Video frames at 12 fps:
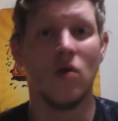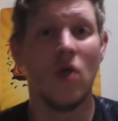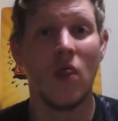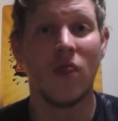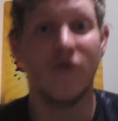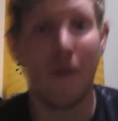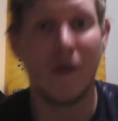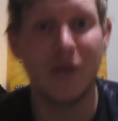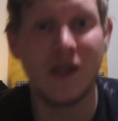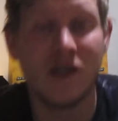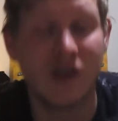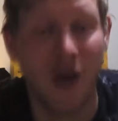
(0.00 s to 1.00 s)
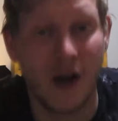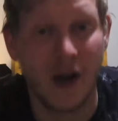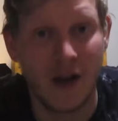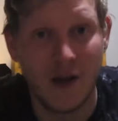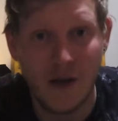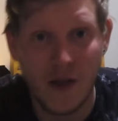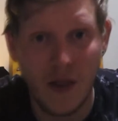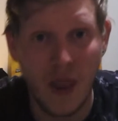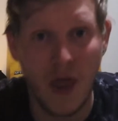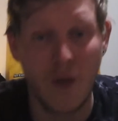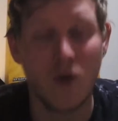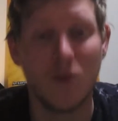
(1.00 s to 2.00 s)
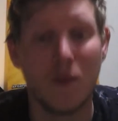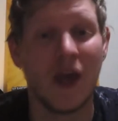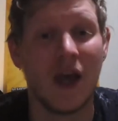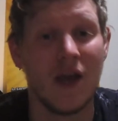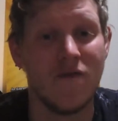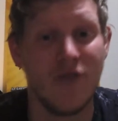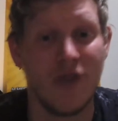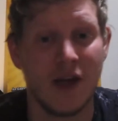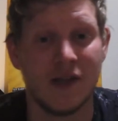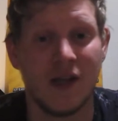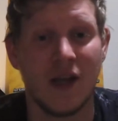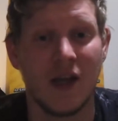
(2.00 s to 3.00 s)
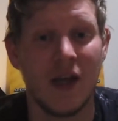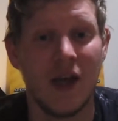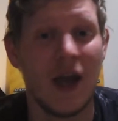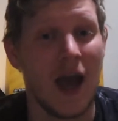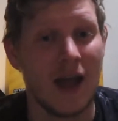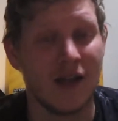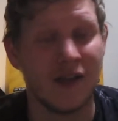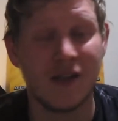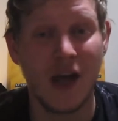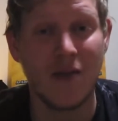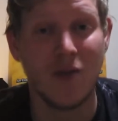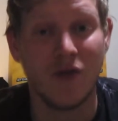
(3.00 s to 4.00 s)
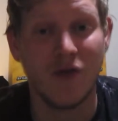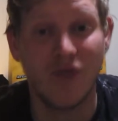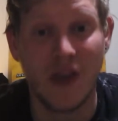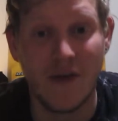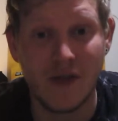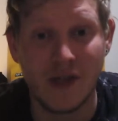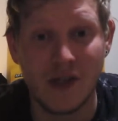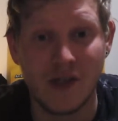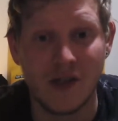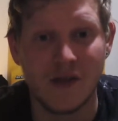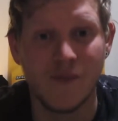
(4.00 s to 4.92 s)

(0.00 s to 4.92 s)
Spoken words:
The family decided that they would begin investing in entertainment for their visitors,